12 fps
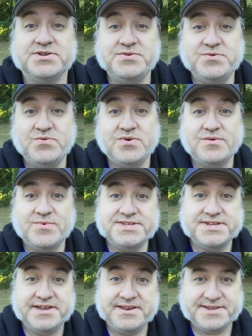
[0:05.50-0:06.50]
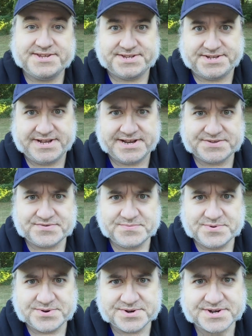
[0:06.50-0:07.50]
Do. Once again, a status
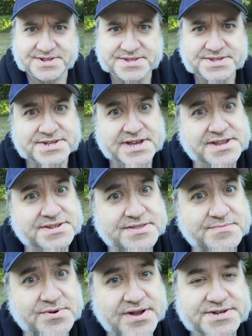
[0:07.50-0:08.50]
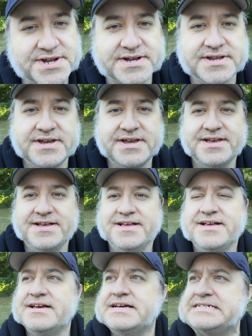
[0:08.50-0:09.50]
report on the status of the project.
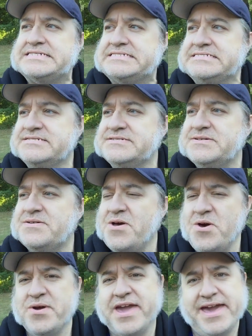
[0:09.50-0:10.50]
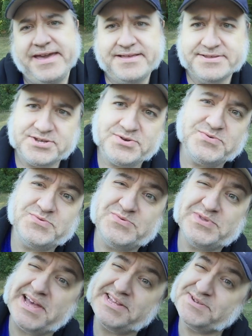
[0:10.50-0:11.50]
Okay,
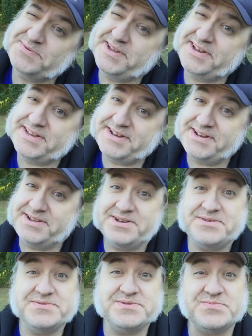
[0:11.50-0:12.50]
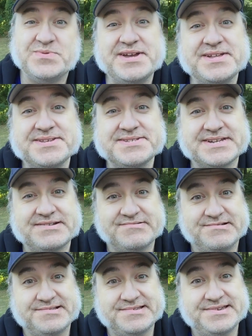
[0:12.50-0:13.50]
so last week didn't go as well as I
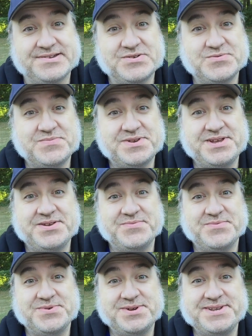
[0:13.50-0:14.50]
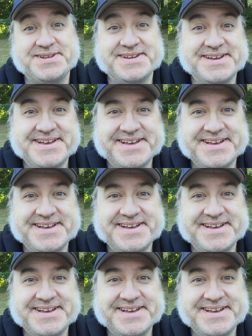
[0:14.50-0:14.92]
really hoped it would.